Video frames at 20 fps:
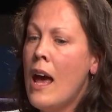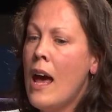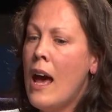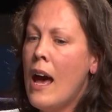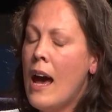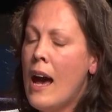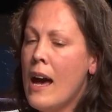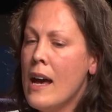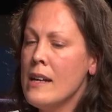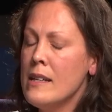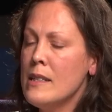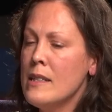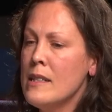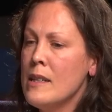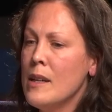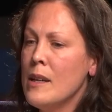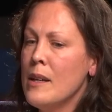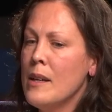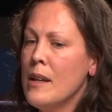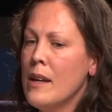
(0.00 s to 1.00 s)
has,
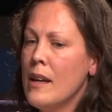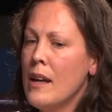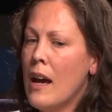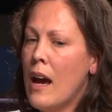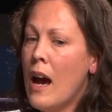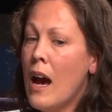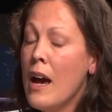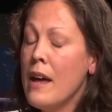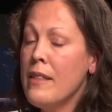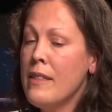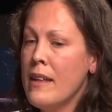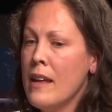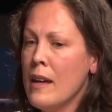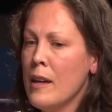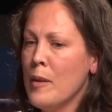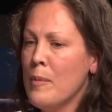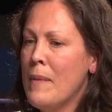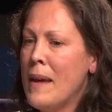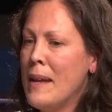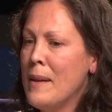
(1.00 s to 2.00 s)
I
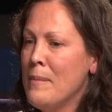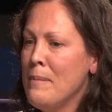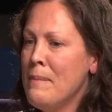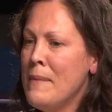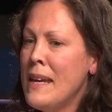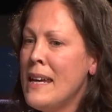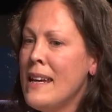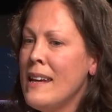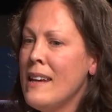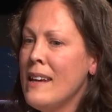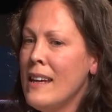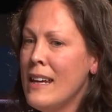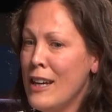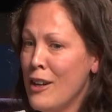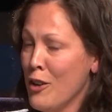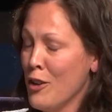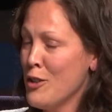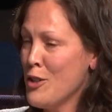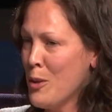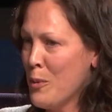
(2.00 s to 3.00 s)
think, made me
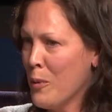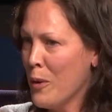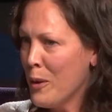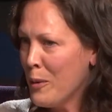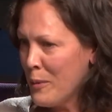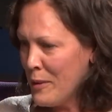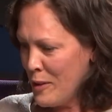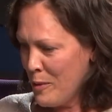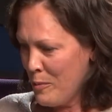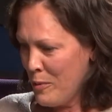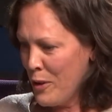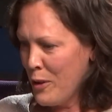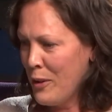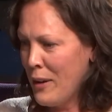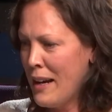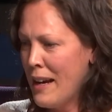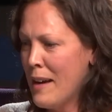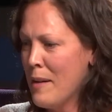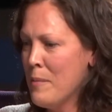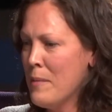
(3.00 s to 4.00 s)
eager to work with the
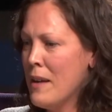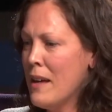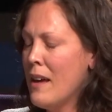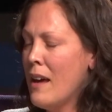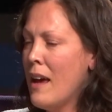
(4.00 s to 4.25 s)
program,